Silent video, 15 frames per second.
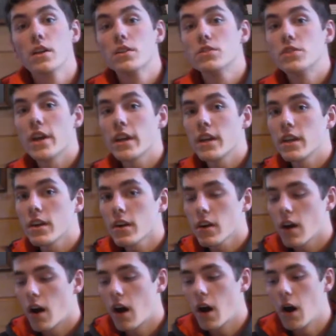Jake here.
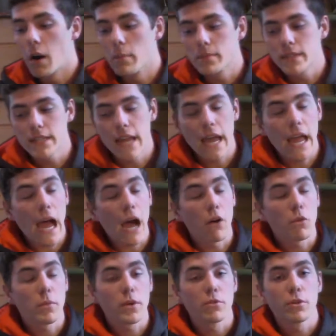Today I
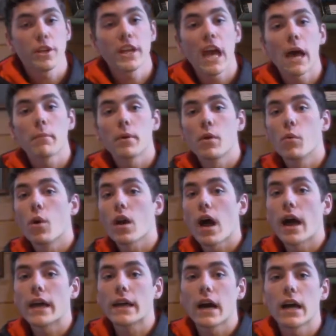will be recapping what
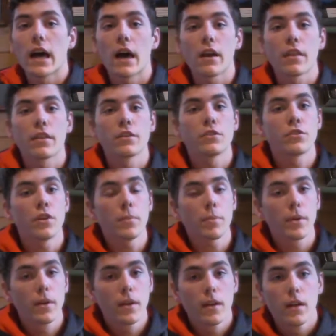I got out of the trip
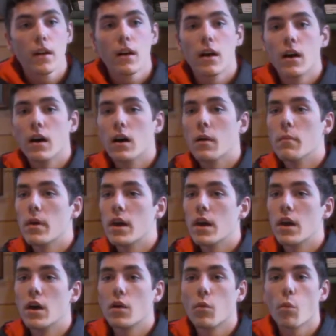
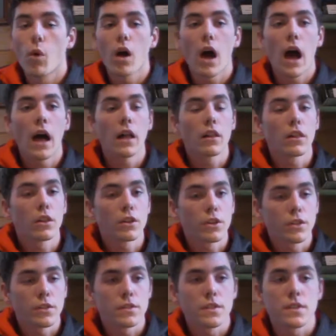and what I
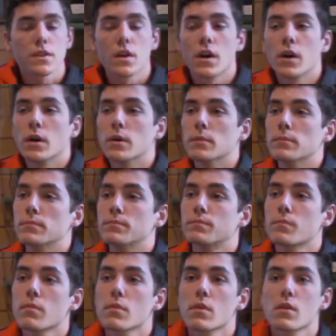learned.
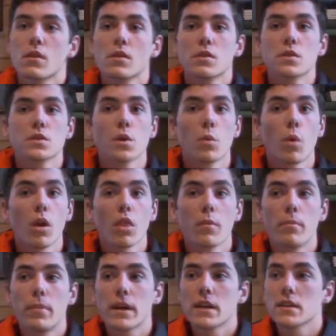So one of the
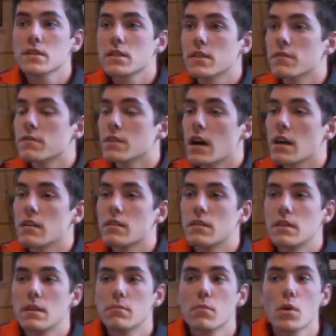biggest, if not
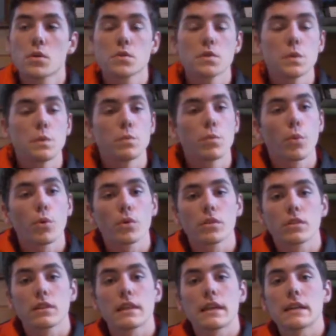the most
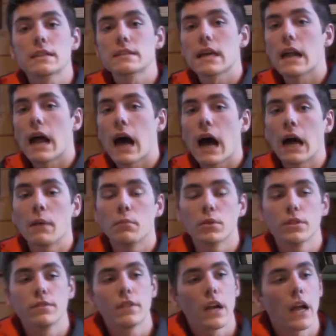important things that I
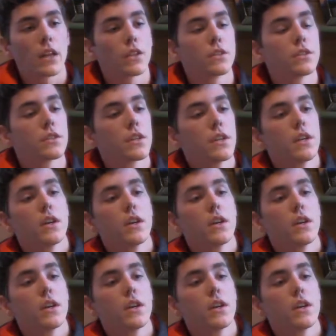believe that I learned